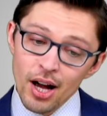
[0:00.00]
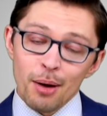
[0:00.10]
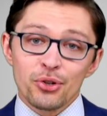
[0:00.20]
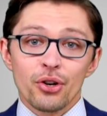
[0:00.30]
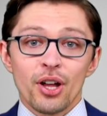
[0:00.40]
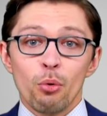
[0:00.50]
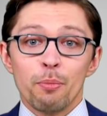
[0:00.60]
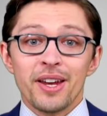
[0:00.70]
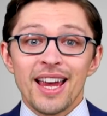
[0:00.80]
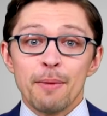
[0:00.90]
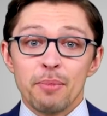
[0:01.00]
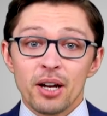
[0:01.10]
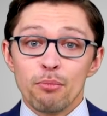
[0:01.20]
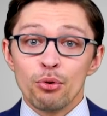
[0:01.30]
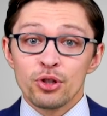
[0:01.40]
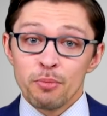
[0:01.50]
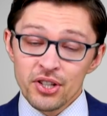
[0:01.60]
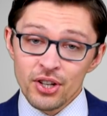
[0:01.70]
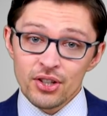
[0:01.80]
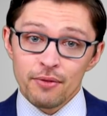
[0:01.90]
I'm sure that will be a big boon to
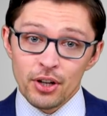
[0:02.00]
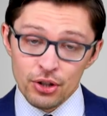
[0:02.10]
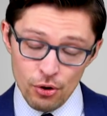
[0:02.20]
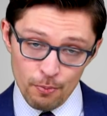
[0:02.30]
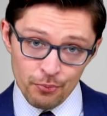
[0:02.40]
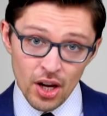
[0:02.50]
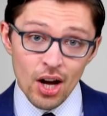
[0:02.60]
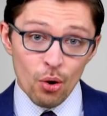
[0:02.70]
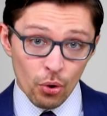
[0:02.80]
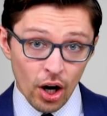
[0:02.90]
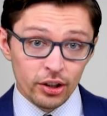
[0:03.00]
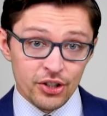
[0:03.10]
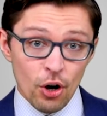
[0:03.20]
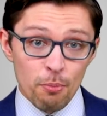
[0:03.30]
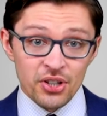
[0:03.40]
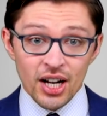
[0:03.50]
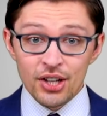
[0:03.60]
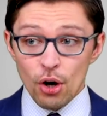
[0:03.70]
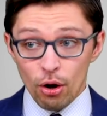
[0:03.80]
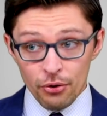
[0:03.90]
business if they do. Regardless, though,
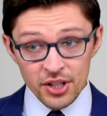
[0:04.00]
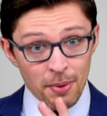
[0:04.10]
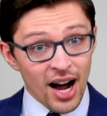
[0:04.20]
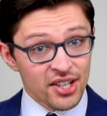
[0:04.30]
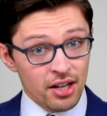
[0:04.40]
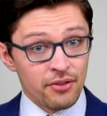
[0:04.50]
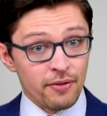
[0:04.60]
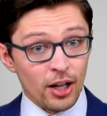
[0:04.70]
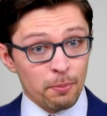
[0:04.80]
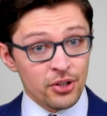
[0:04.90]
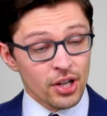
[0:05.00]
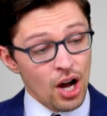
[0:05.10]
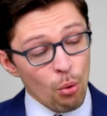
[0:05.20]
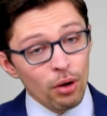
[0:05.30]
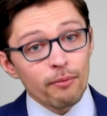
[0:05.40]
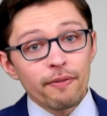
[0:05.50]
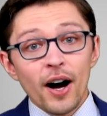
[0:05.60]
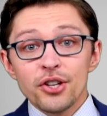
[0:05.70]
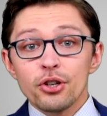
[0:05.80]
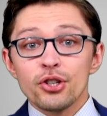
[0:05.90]
besides all of these positive developments, well,
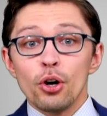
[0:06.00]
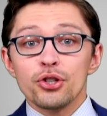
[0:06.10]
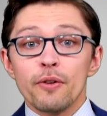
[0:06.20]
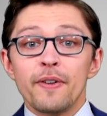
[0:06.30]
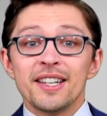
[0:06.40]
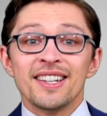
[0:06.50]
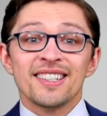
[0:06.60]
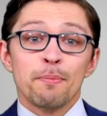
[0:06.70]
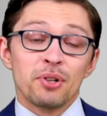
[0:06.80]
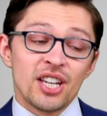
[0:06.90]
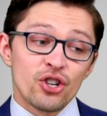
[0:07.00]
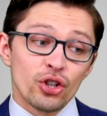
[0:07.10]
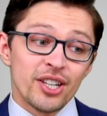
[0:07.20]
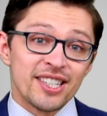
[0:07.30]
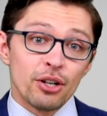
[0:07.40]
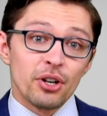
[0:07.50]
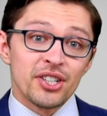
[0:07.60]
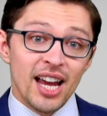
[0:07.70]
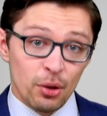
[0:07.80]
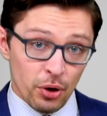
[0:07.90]
Pfizer is also facing some potentially
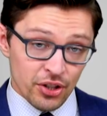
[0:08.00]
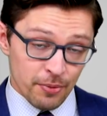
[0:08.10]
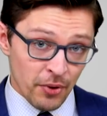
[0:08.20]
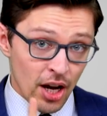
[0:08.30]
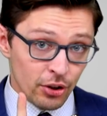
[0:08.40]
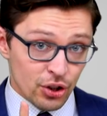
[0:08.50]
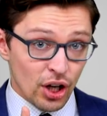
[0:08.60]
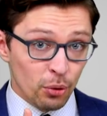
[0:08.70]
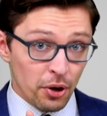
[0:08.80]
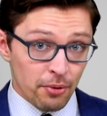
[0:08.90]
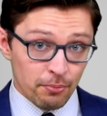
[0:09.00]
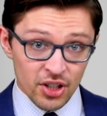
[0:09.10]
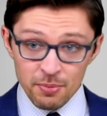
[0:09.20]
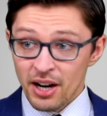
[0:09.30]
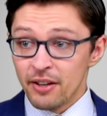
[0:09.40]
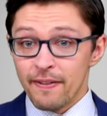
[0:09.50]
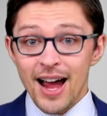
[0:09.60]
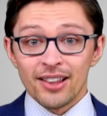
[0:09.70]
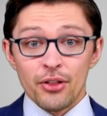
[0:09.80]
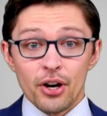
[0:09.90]
serious headwinds. To start with, despite the
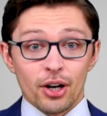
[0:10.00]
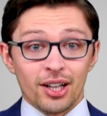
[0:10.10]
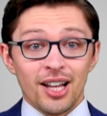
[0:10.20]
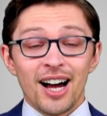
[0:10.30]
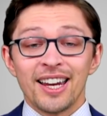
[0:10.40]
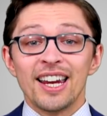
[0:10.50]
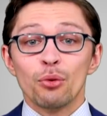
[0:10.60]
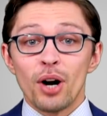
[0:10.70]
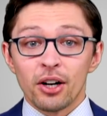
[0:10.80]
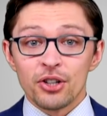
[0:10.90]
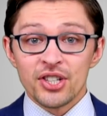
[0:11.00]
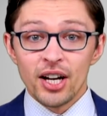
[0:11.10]
fact that they are clocking in record